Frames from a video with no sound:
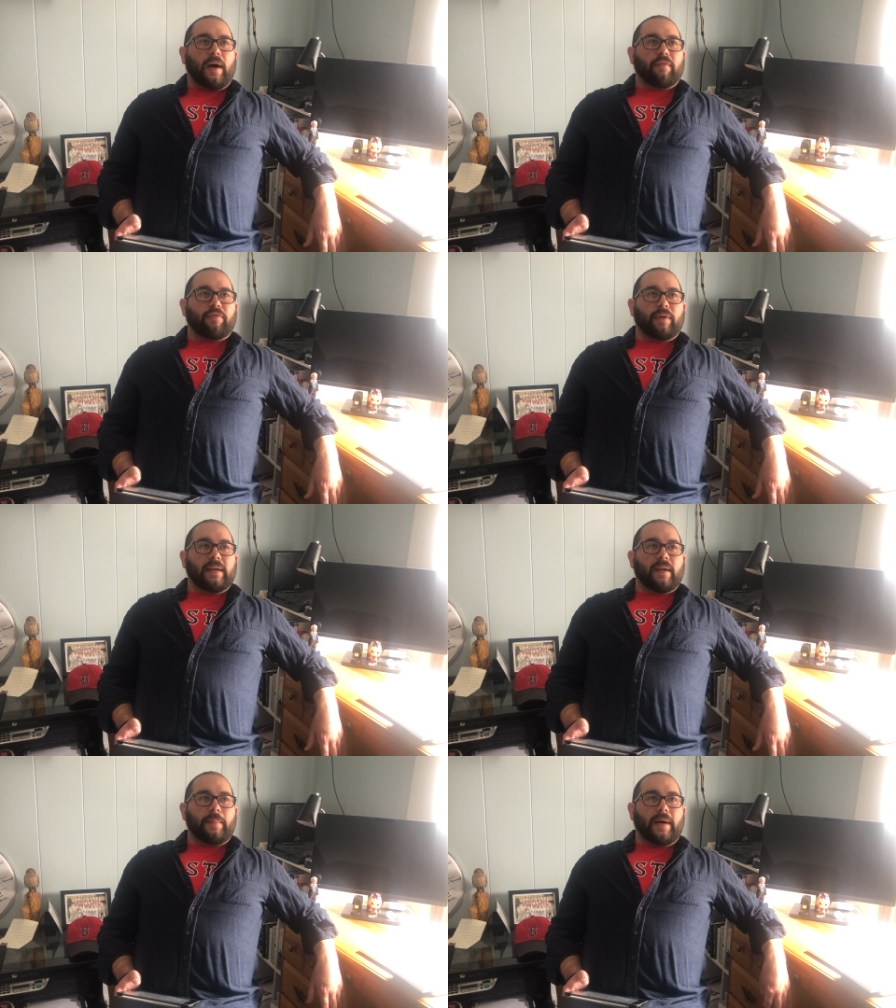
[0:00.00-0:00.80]
I've
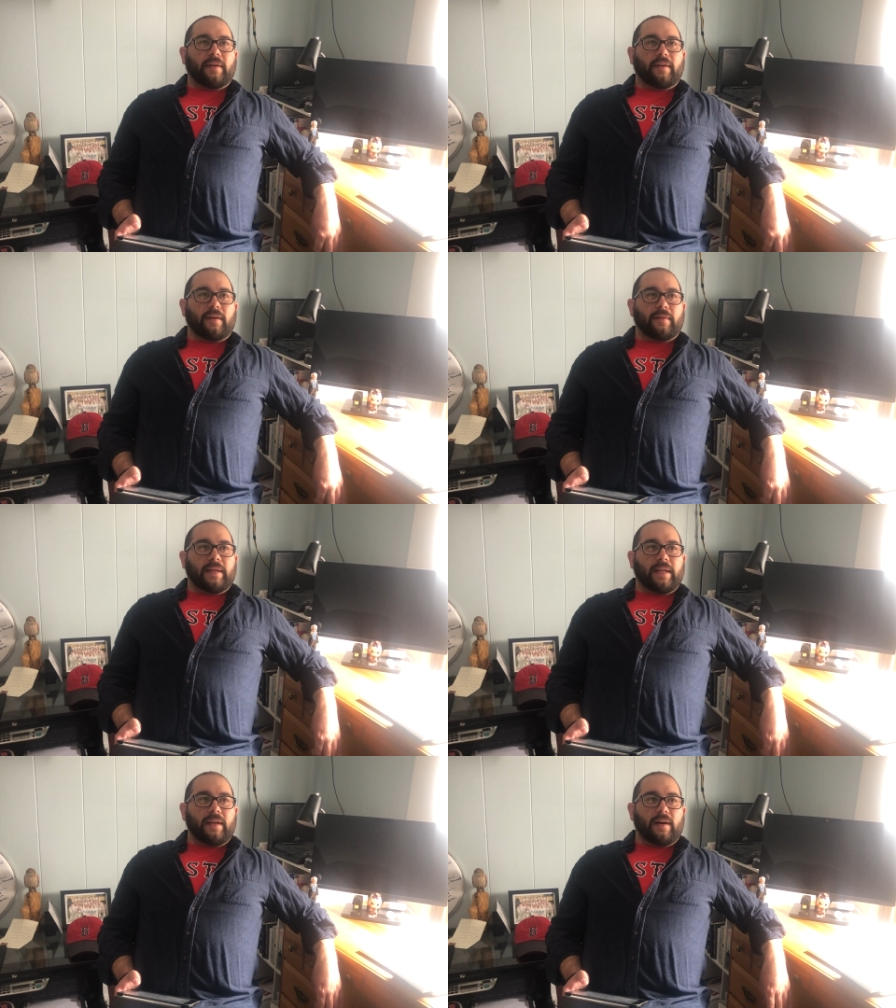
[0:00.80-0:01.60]
written about it
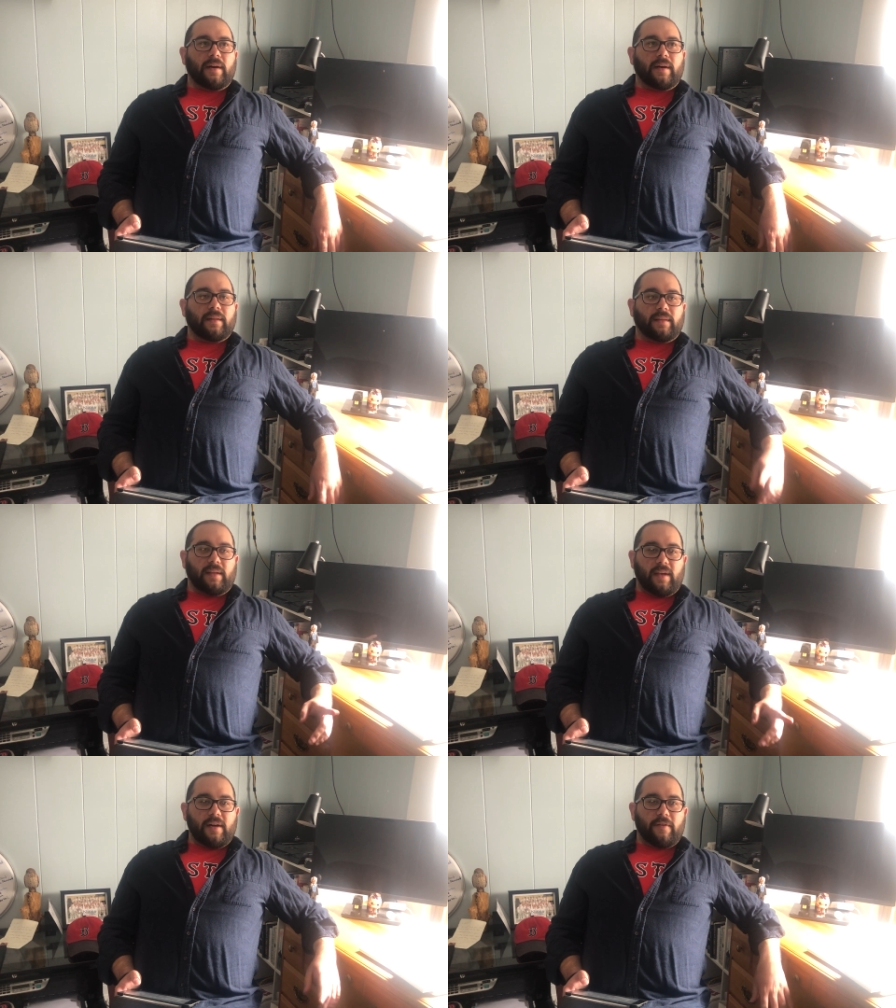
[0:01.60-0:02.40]
already on
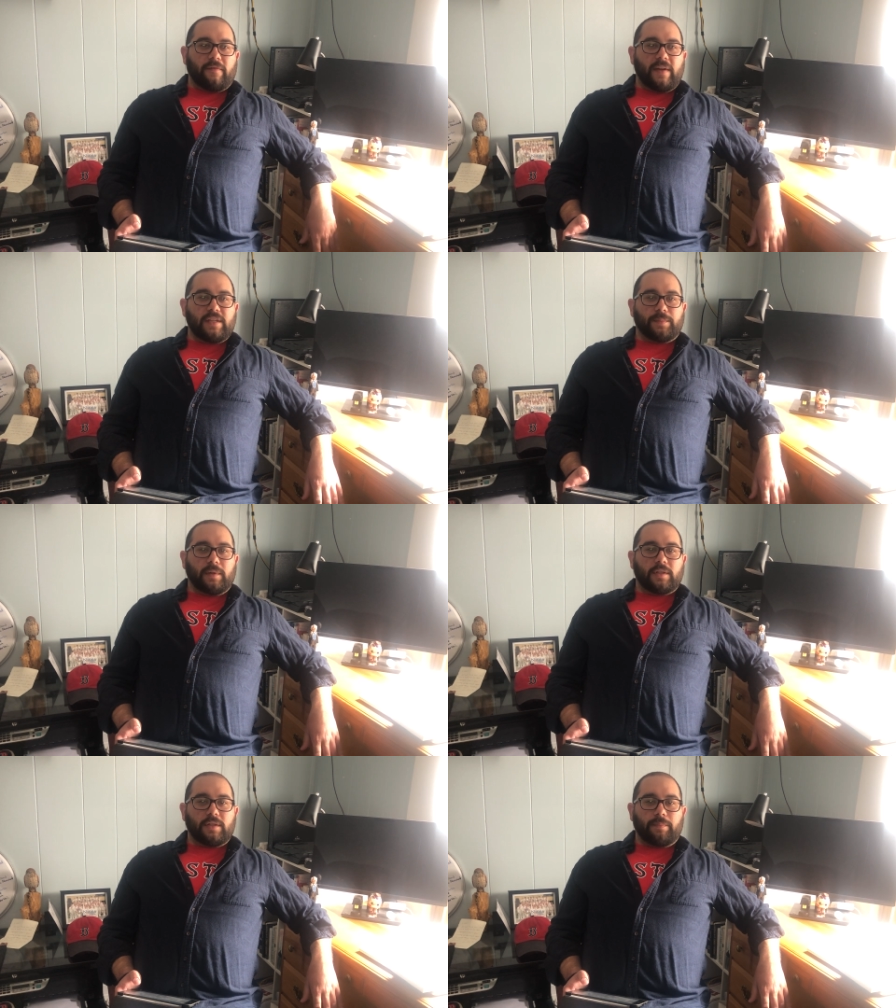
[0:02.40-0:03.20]
the
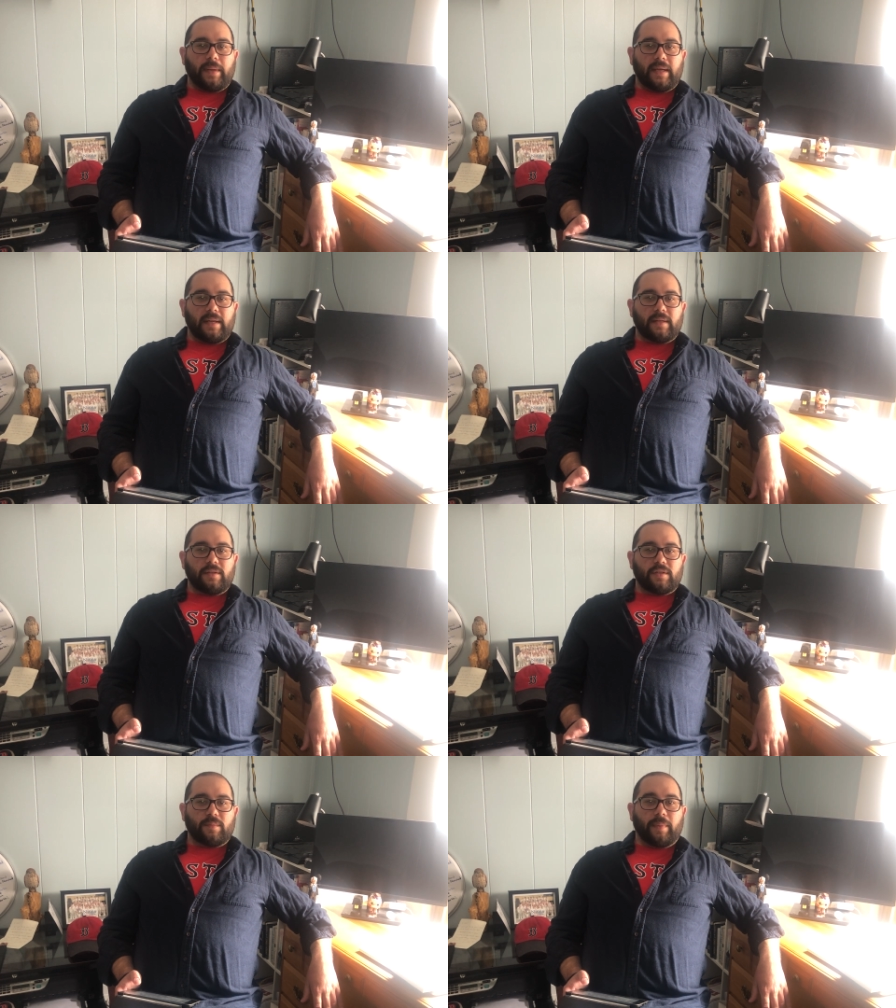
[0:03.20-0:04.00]
Facebook
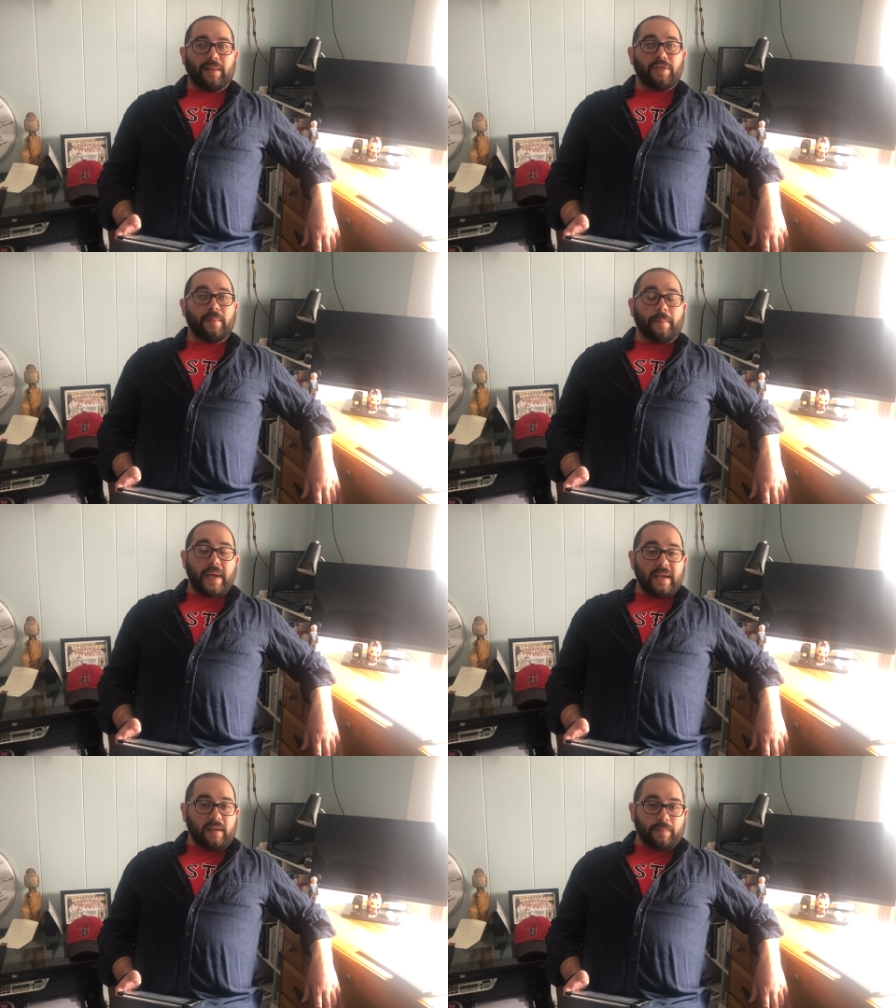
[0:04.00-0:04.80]
page, but the
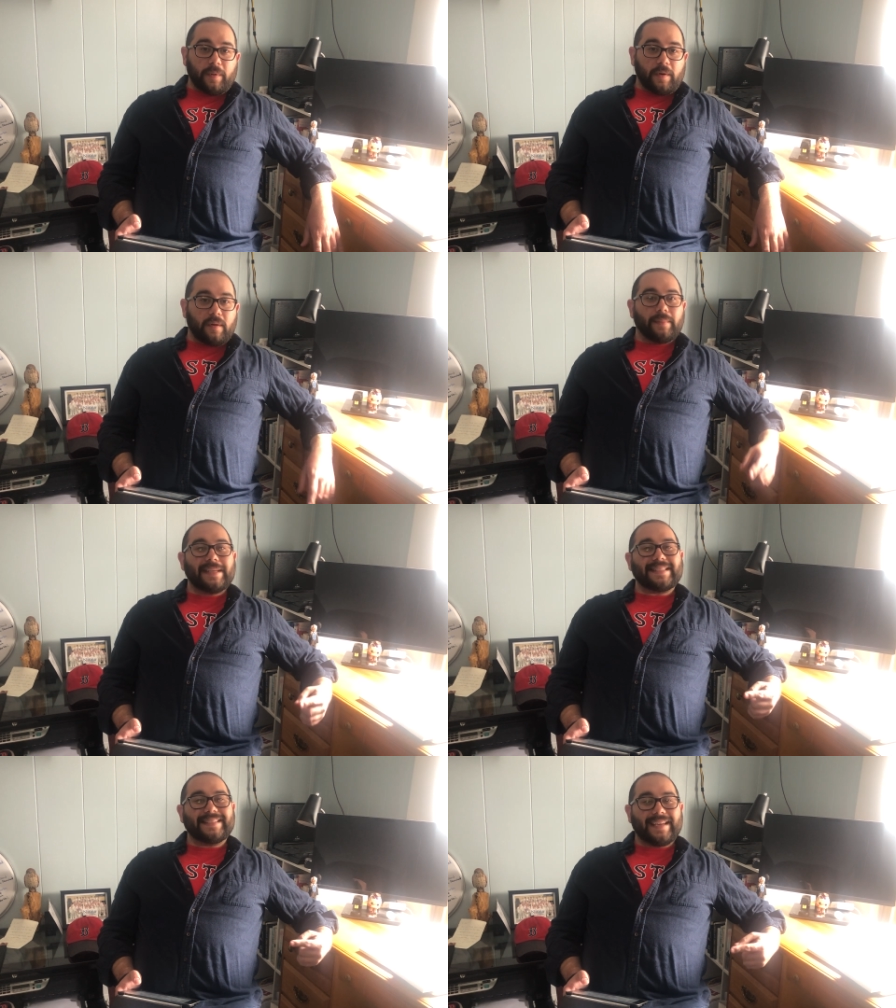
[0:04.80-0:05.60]
bacon poem
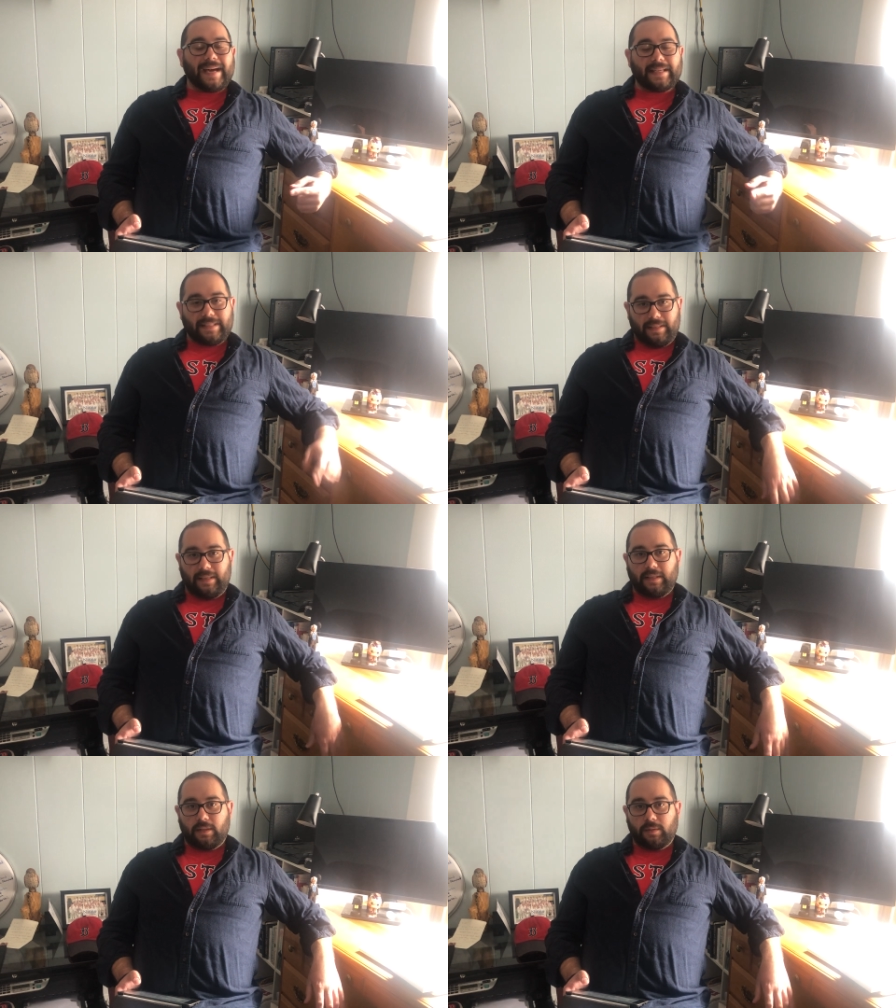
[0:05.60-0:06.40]
is not
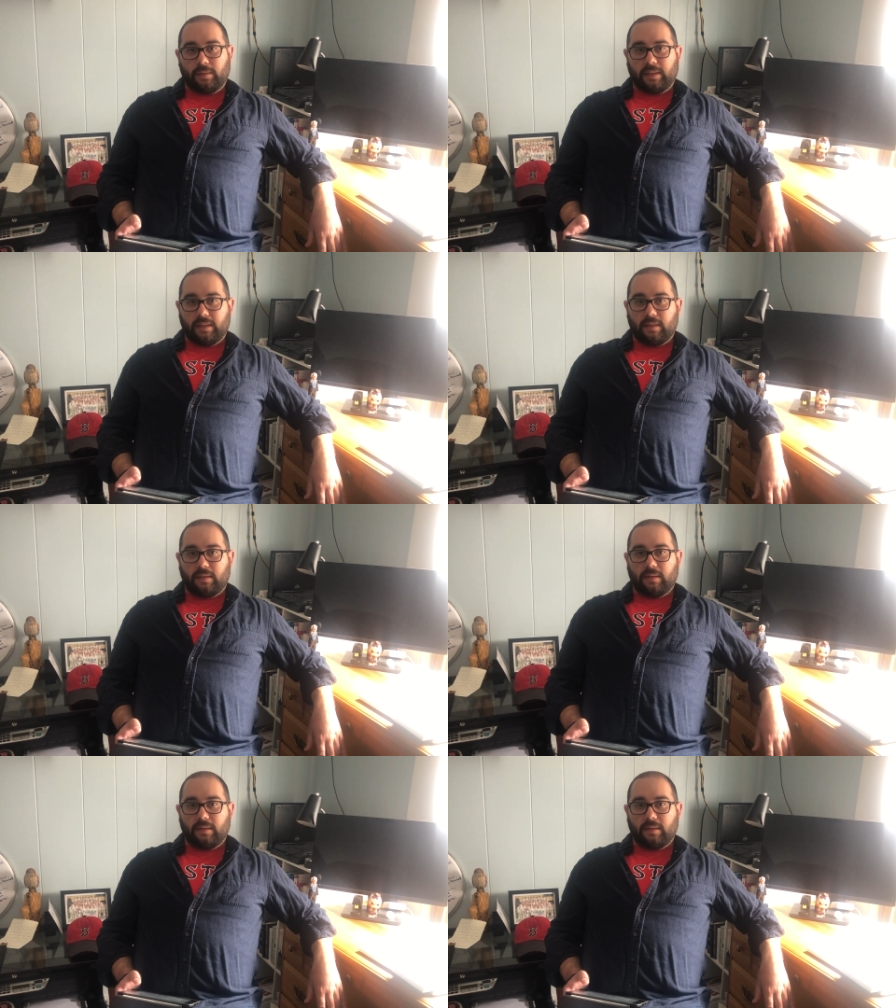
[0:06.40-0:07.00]
included